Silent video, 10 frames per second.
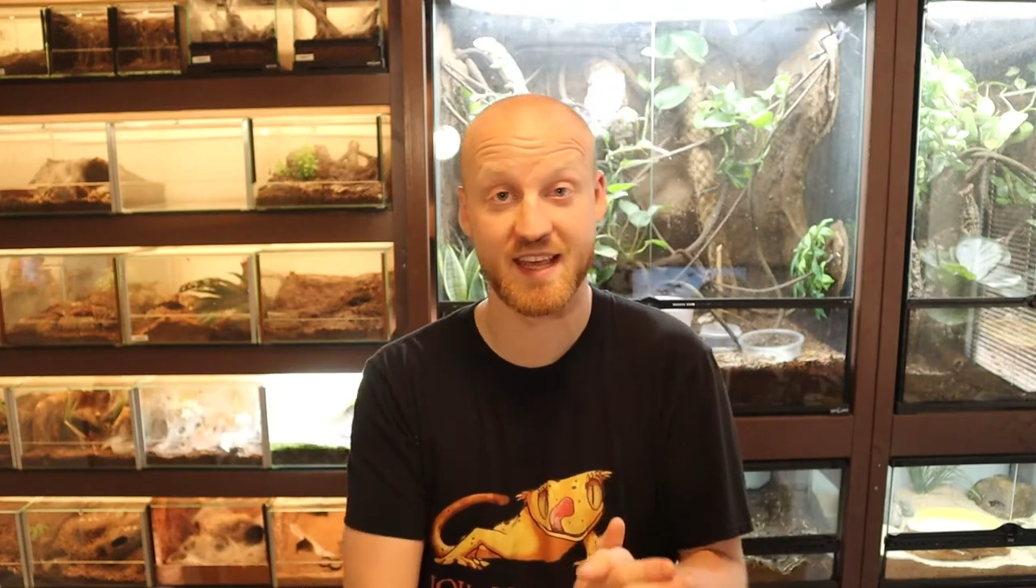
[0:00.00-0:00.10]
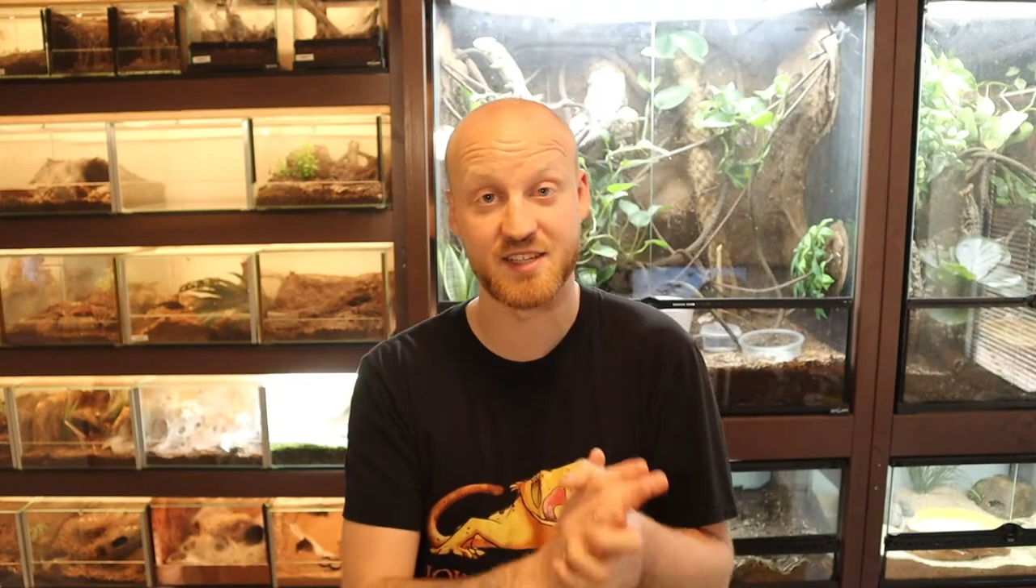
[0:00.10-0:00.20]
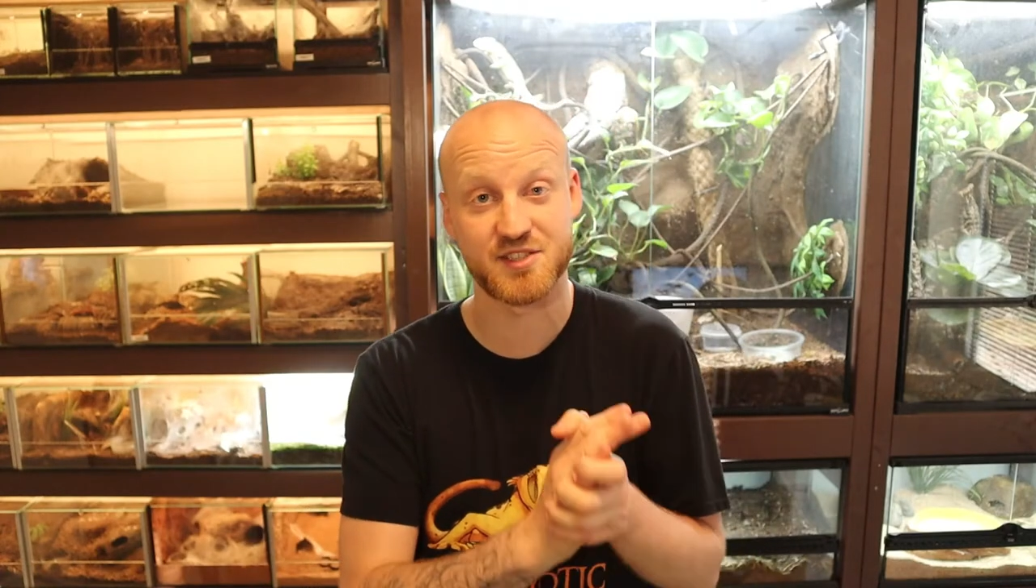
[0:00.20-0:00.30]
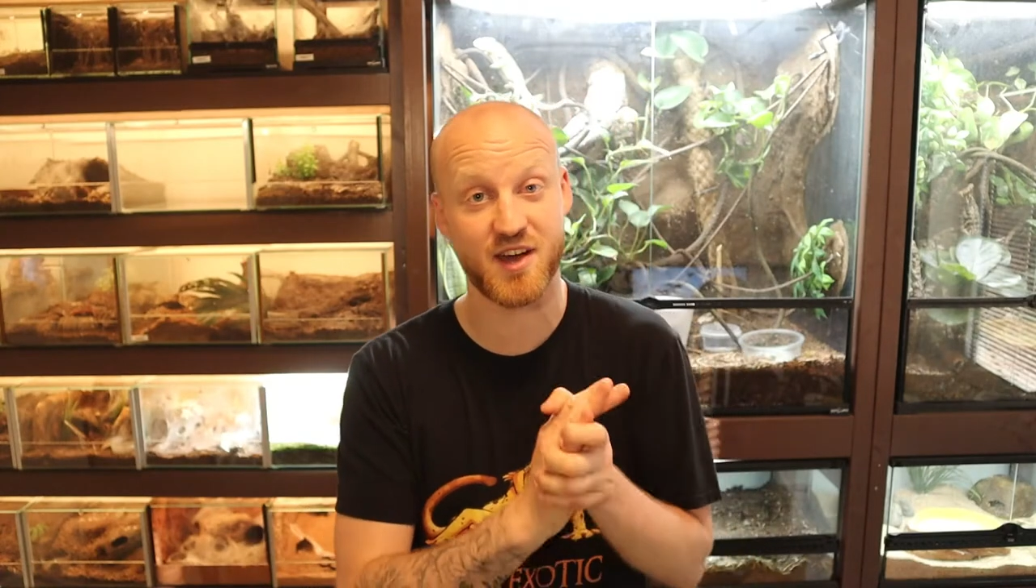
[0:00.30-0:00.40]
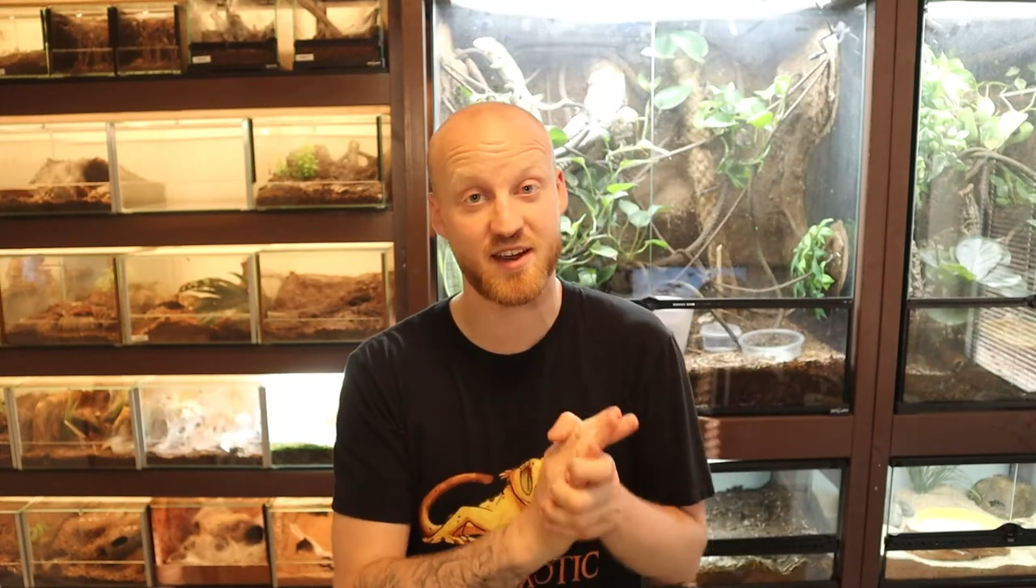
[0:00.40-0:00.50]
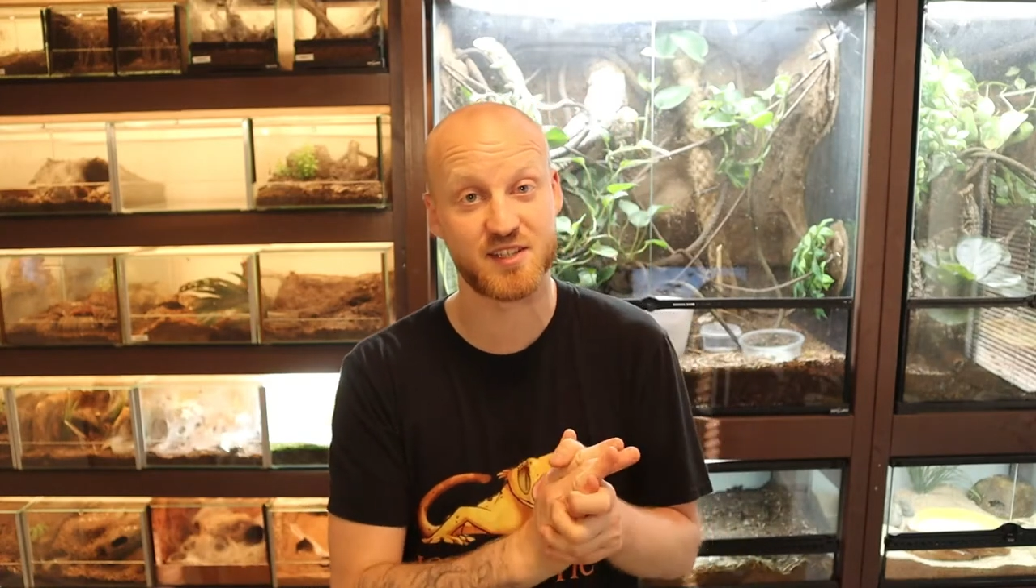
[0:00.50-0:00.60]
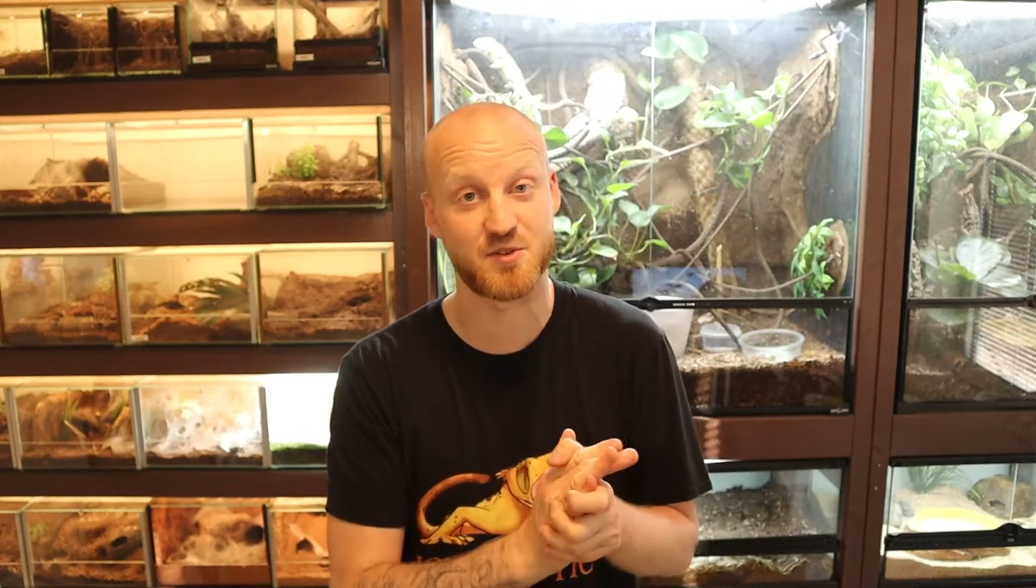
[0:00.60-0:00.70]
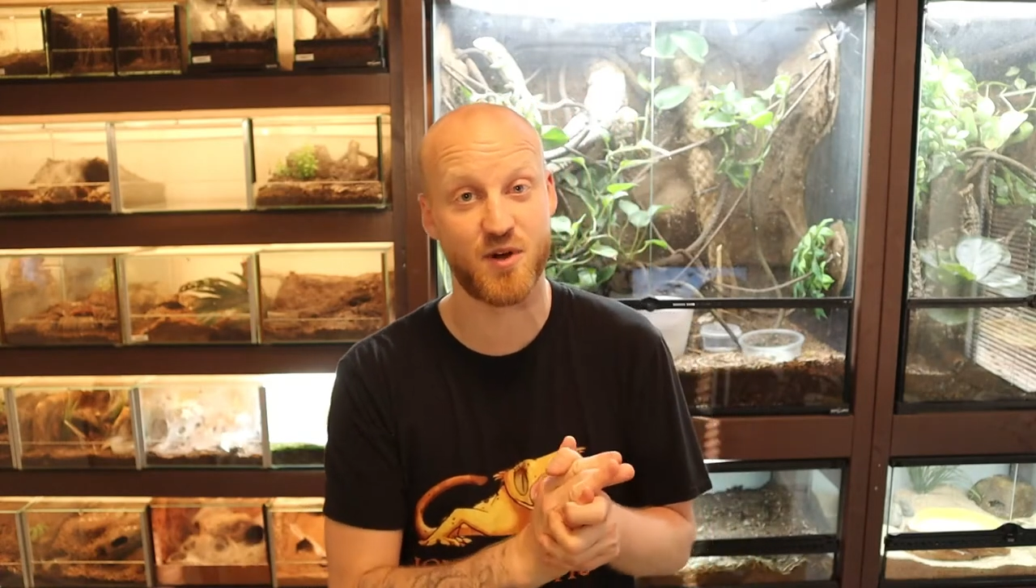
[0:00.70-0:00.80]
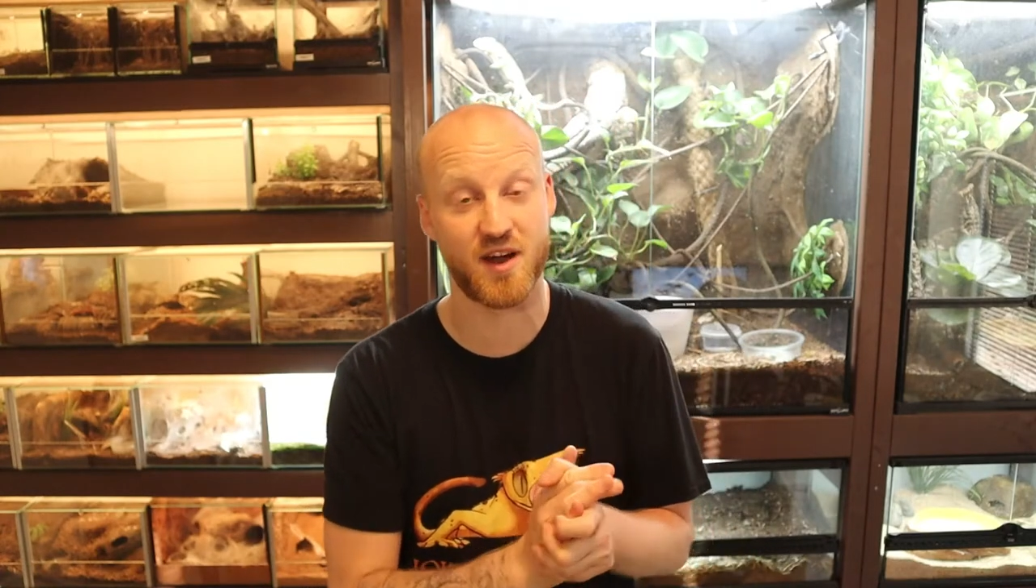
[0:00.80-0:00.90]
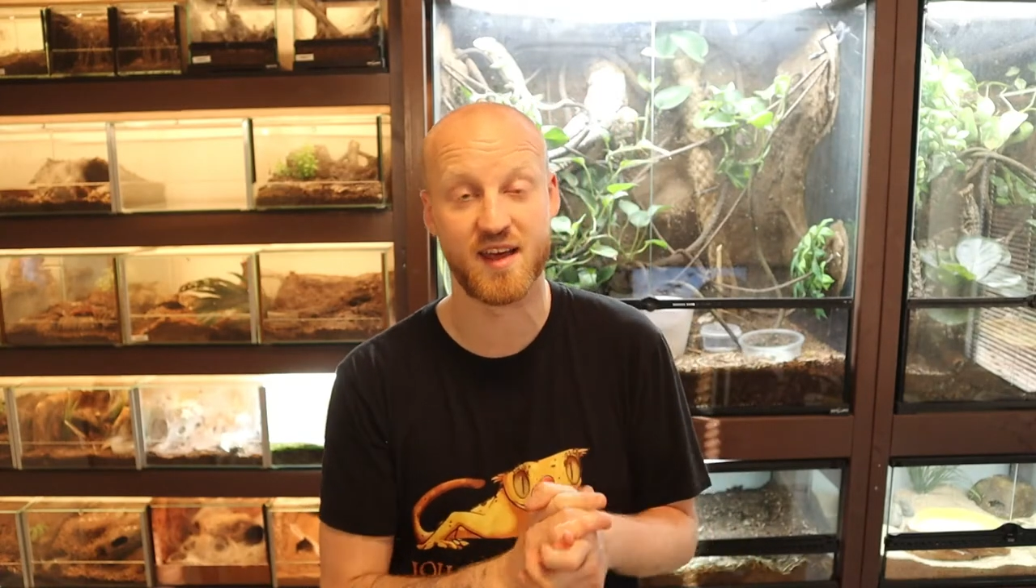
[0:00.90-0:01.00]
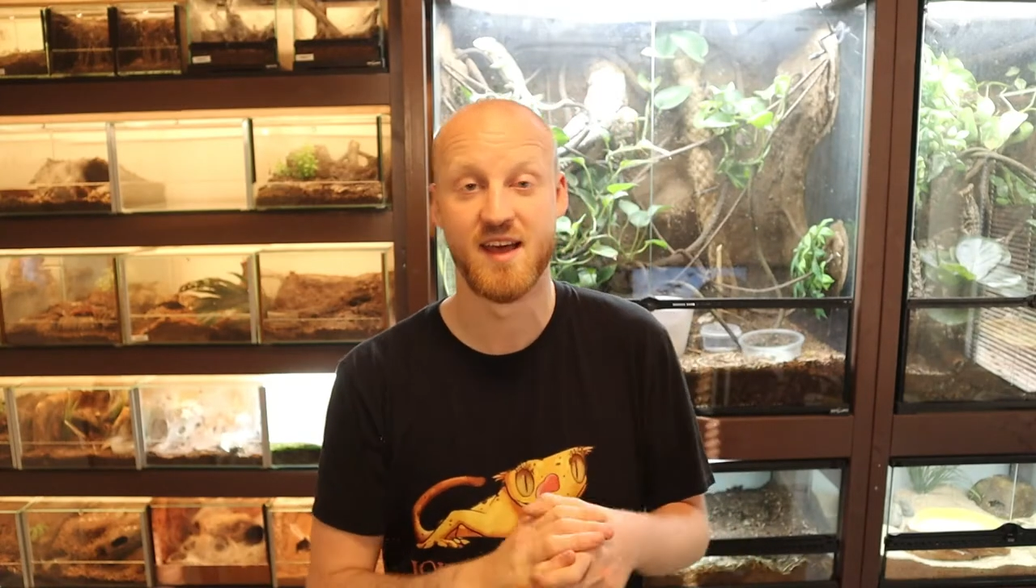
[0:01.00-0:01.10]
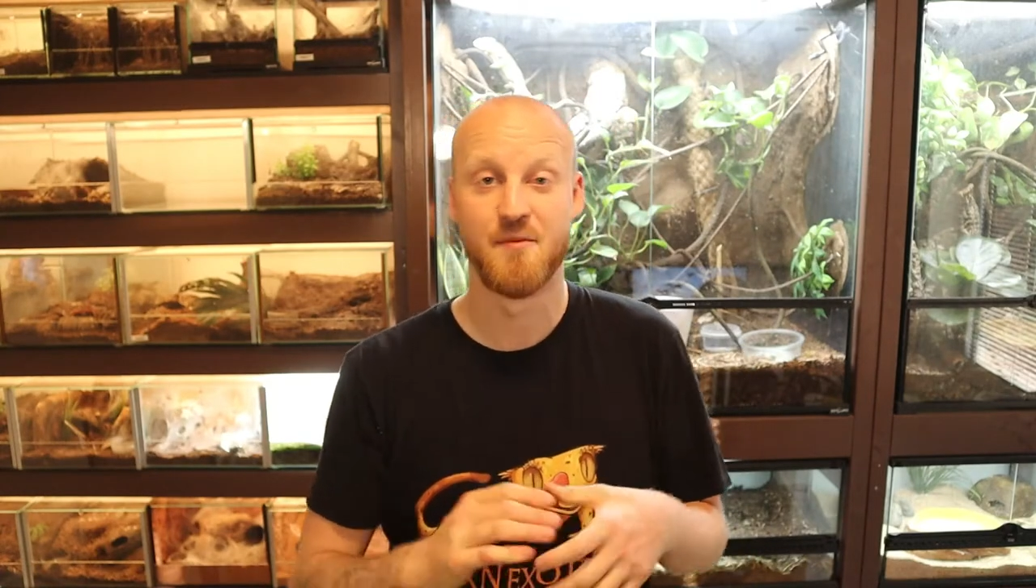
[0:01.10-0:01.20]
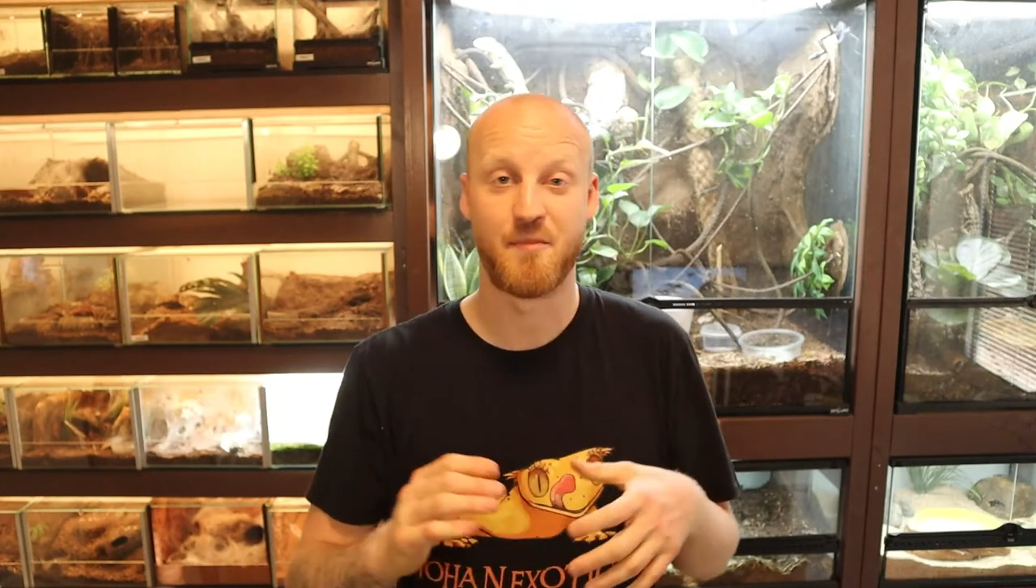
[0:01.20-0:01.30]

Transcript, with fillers: Exotic Squad